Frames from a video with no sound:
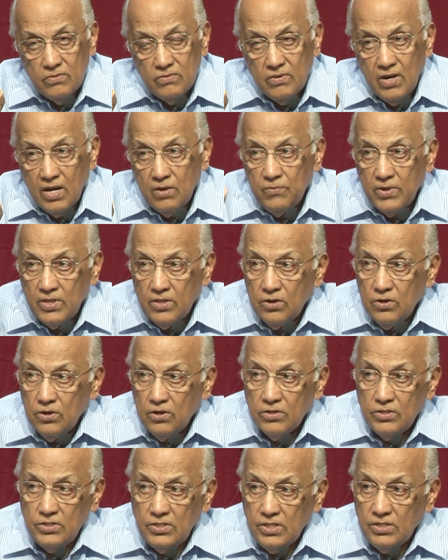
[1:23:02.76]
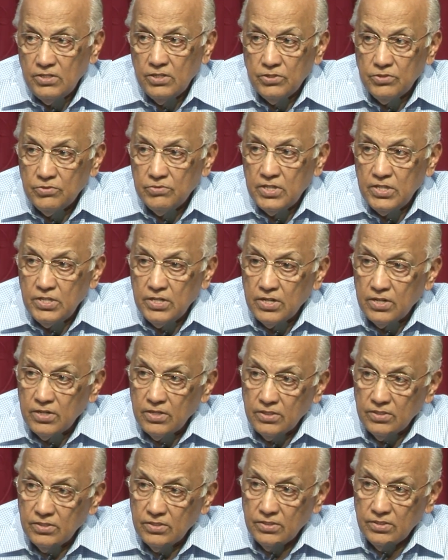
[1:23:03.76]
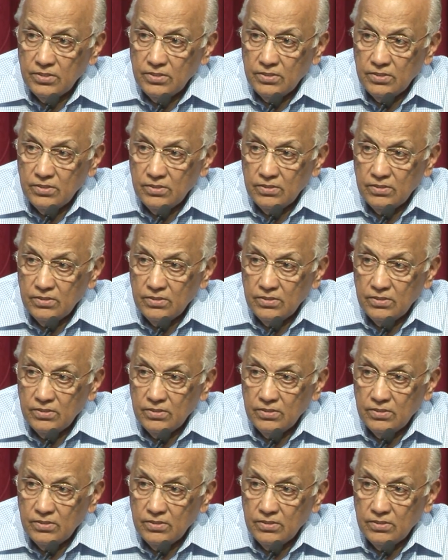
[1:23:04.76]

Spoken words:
and when the Lord Jesus returns,